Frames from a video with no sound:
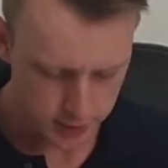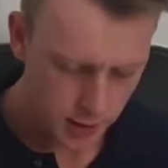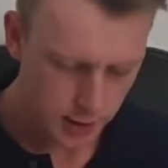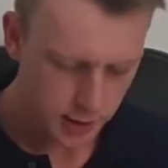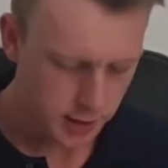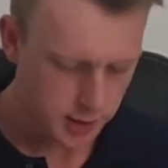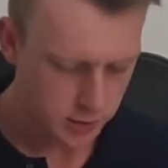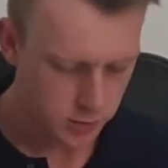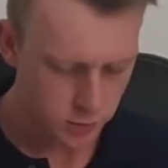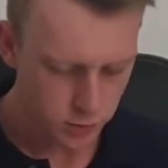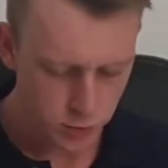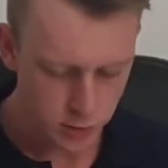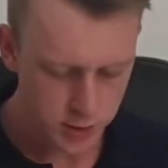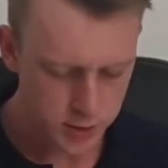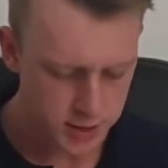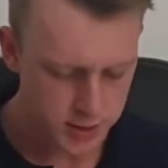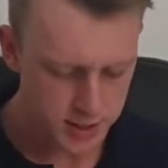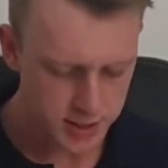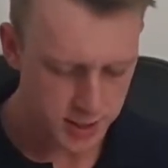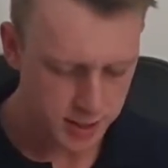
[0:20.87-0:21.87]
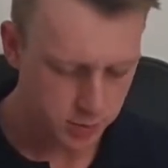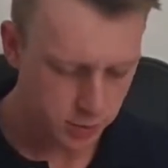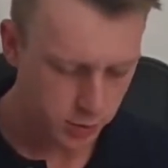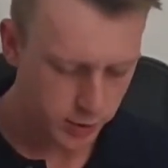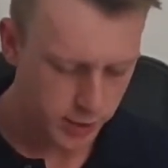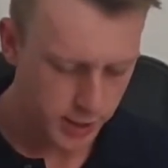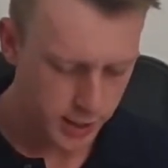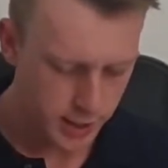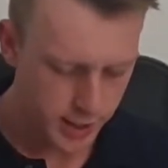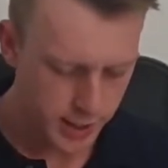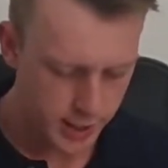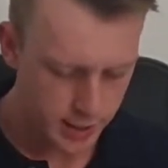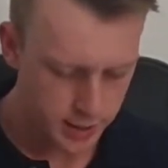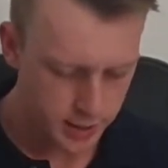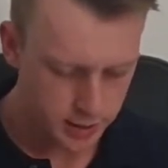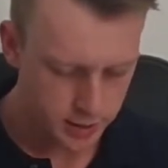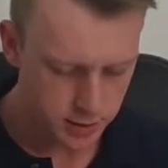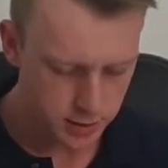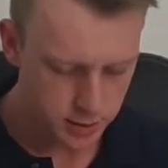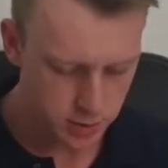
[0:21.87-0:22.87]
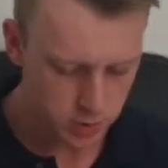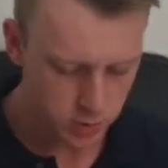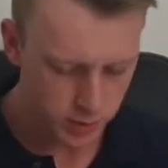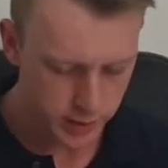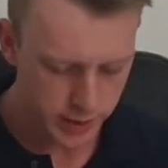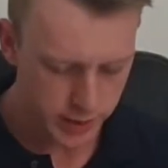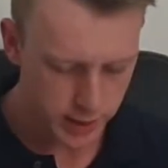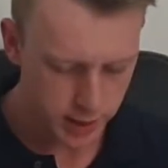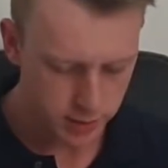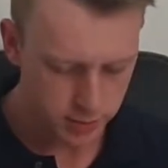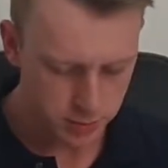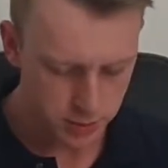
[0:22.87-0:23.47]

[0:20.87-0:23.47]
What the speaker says: Okay, so we've got this example here, x squared